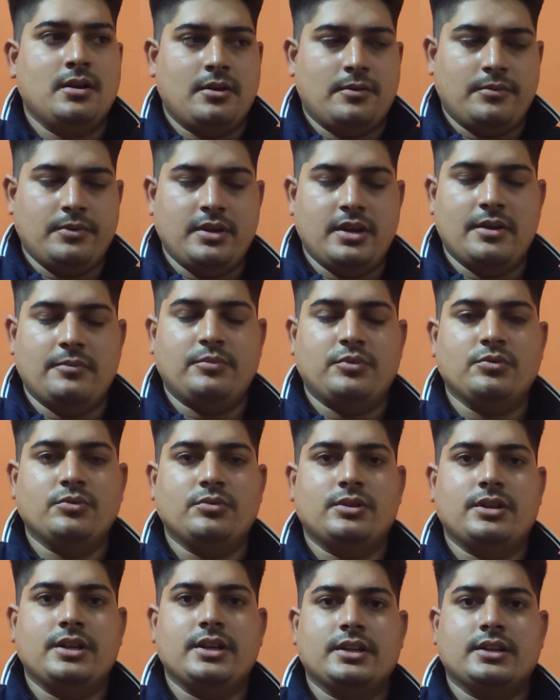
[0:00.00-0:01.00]
we have to
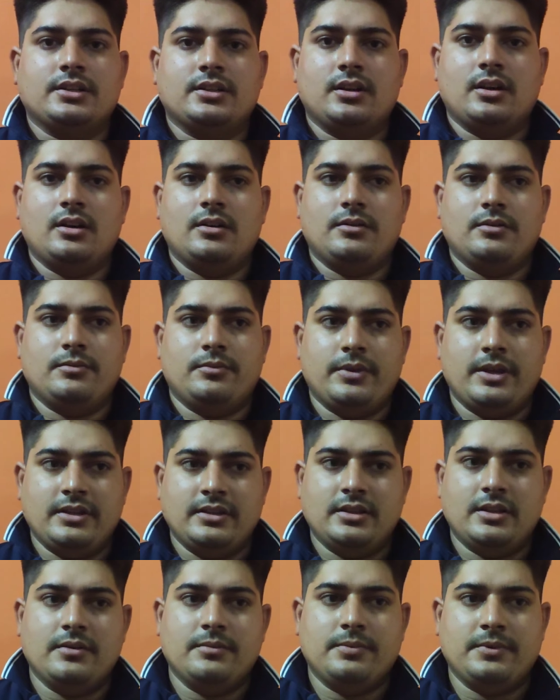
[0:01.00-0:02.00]
take when
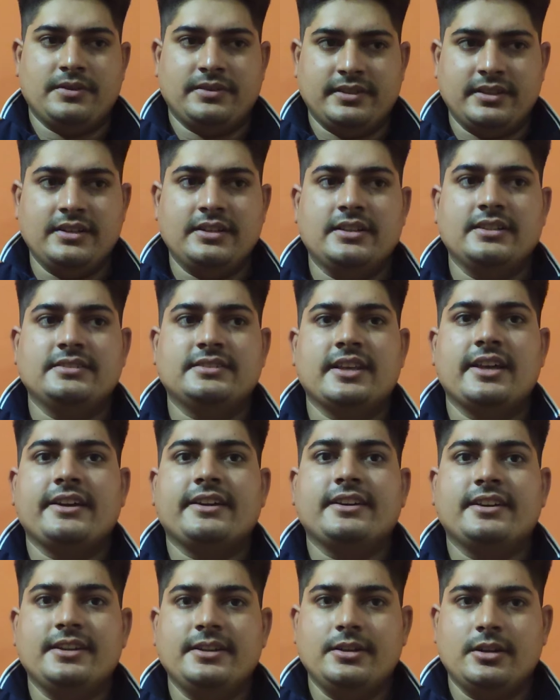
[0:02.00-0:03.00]
the patient is
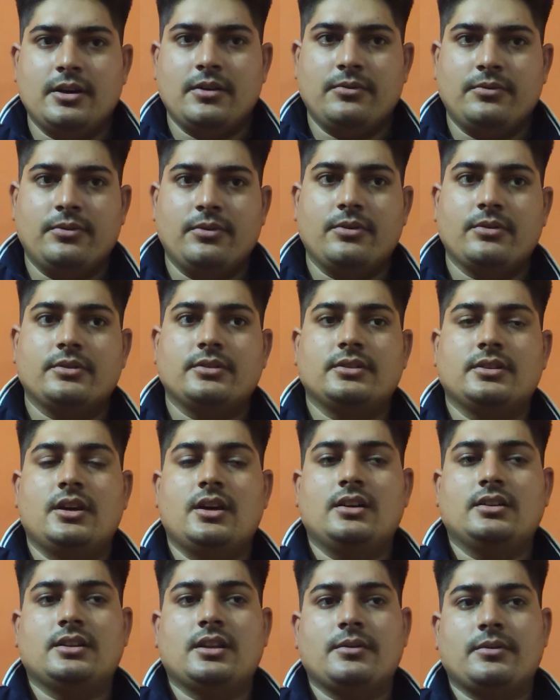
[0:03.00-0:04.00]
agreed for
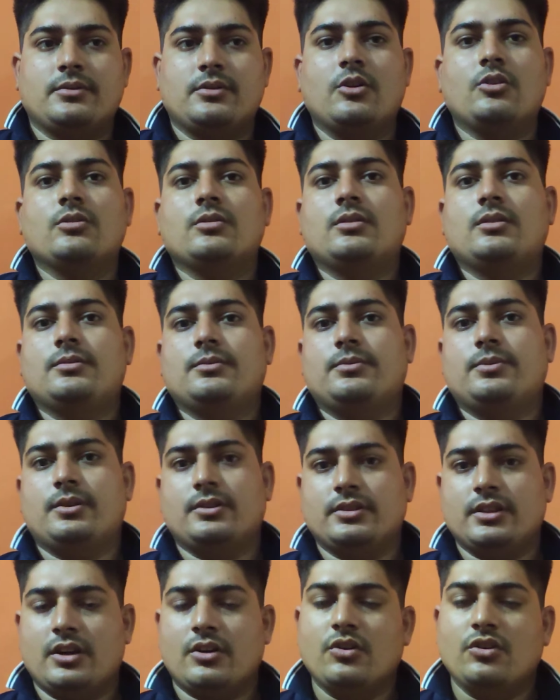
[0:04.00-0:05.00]

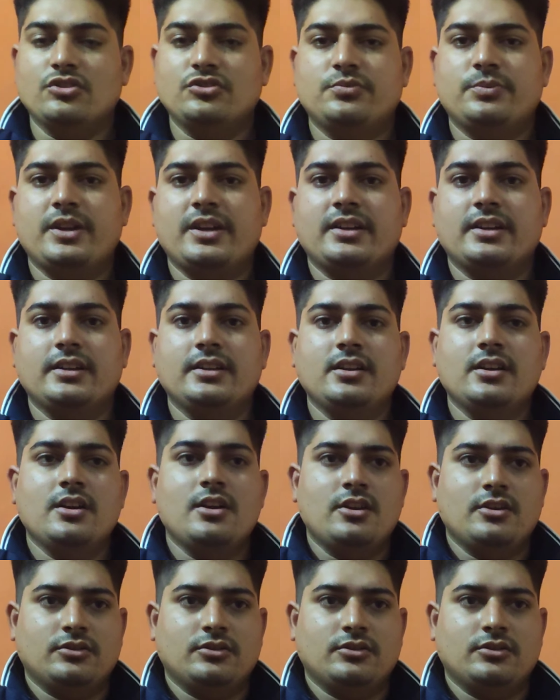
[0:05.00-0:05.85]
the gauze packing.